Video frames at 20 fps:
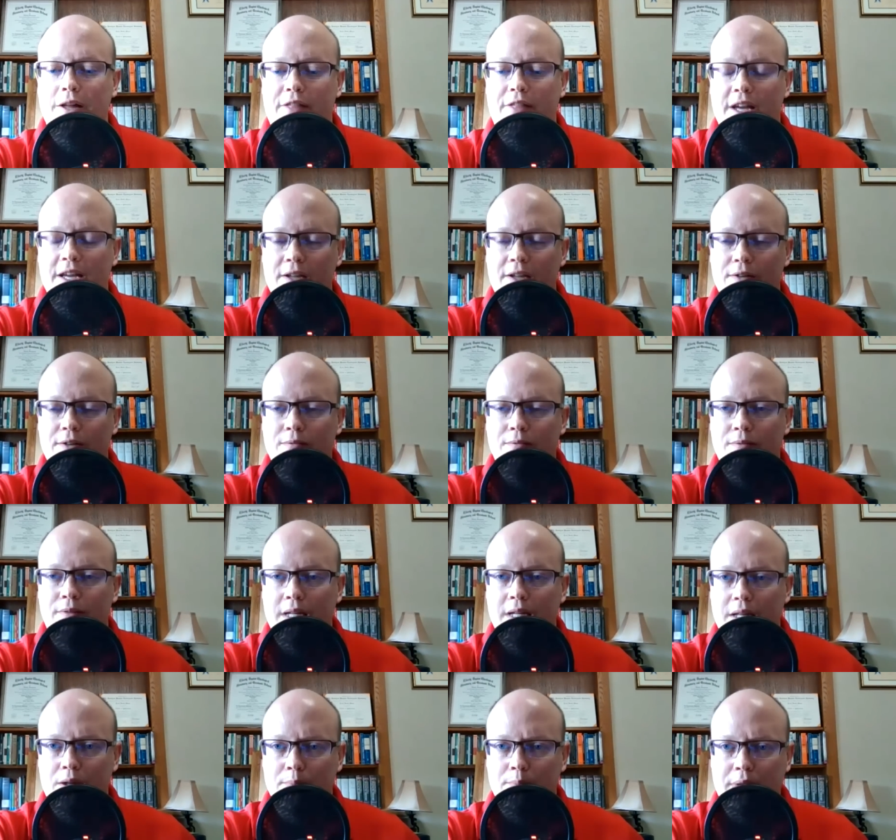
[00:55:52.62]
Thank you.
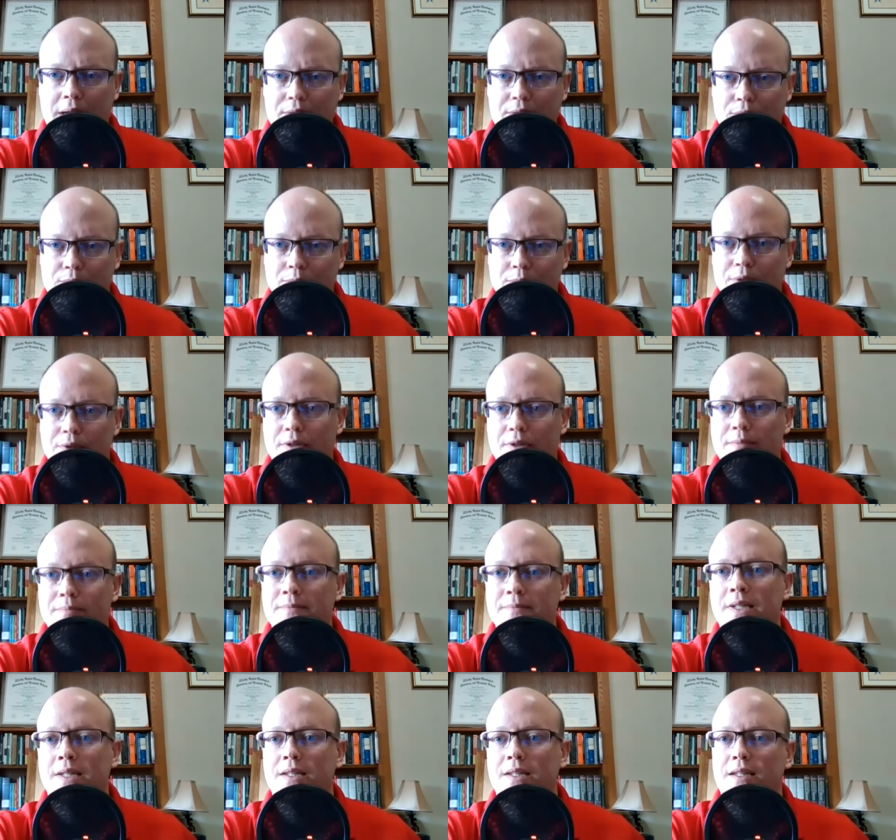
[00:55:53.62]
Thank you, Pastor Wilson.
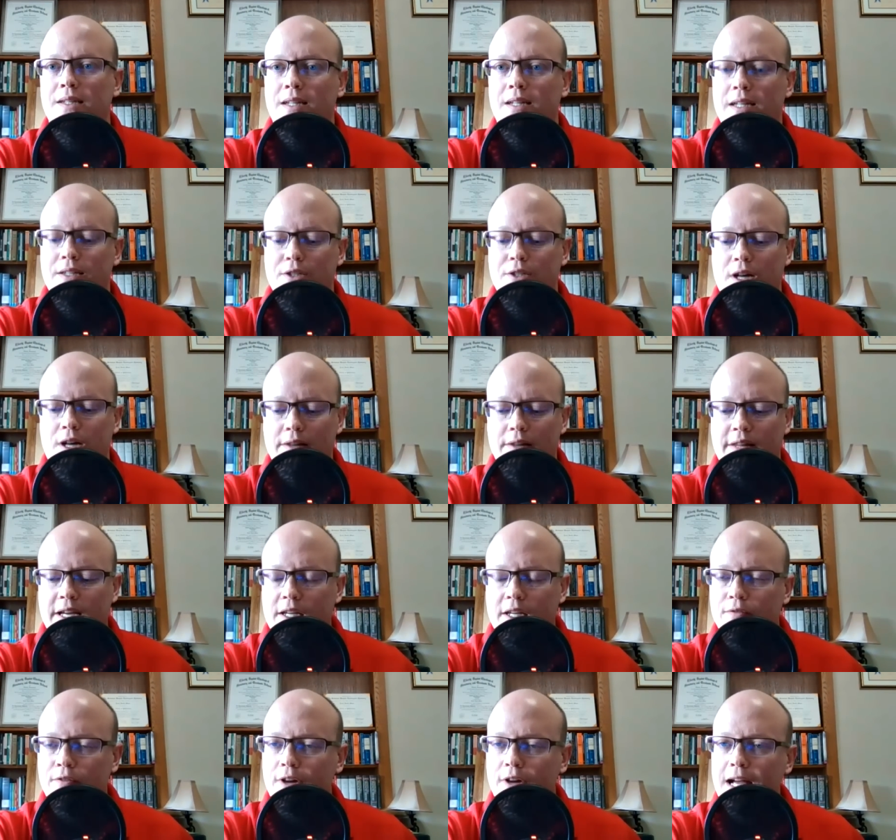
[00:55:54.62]
And Jon,
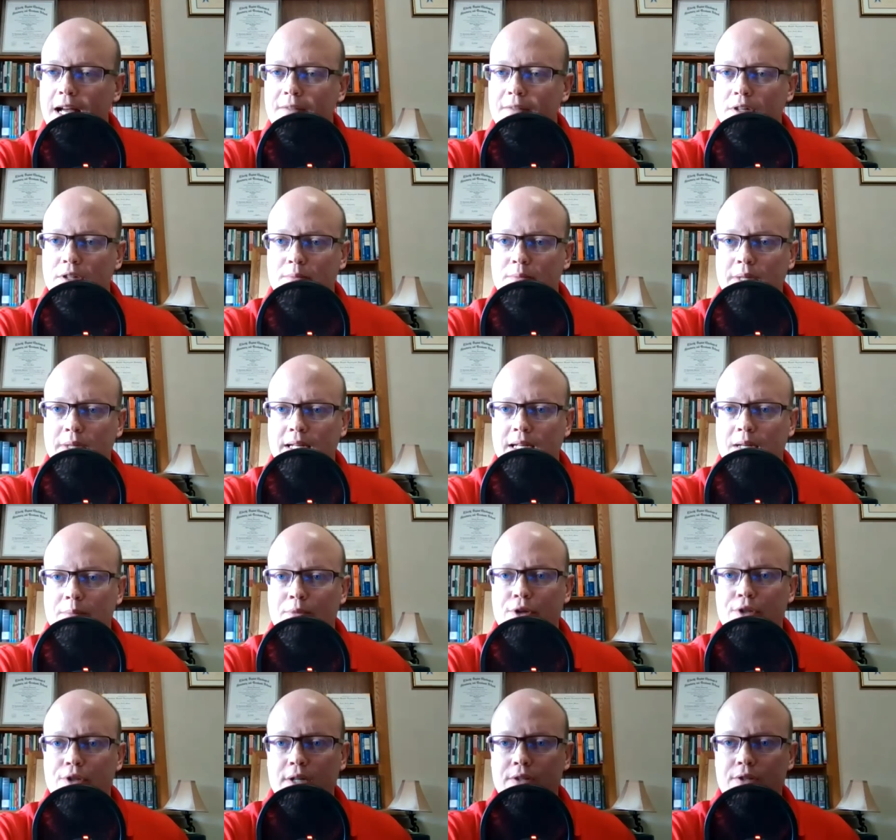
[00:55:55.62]
thank you for having us, man. I
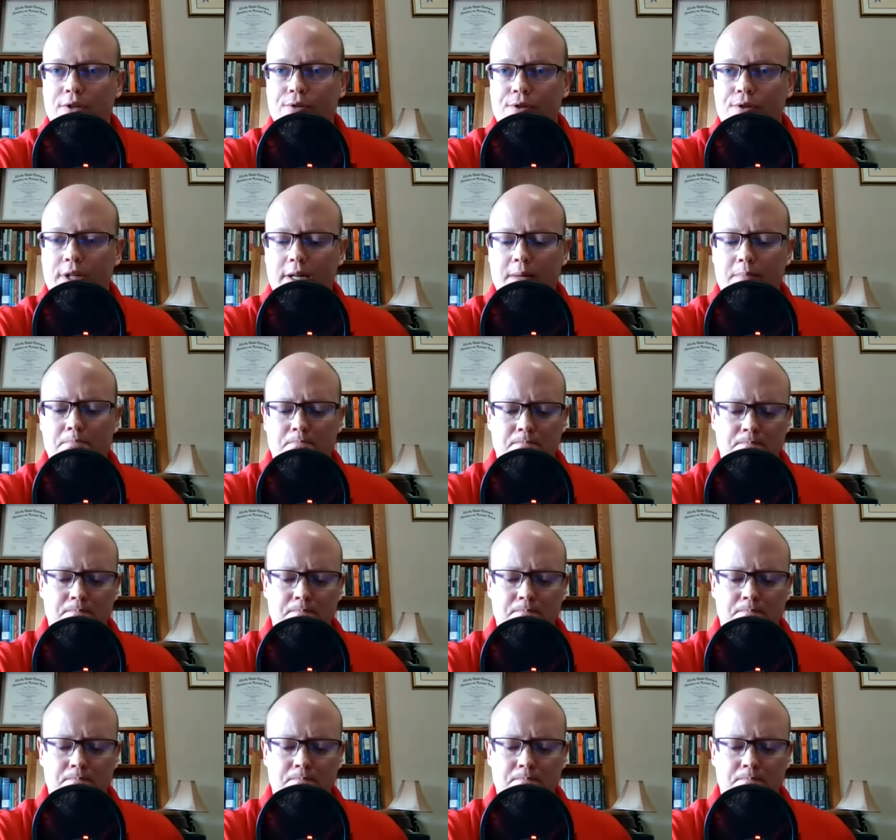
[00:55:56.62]
appreciate your time.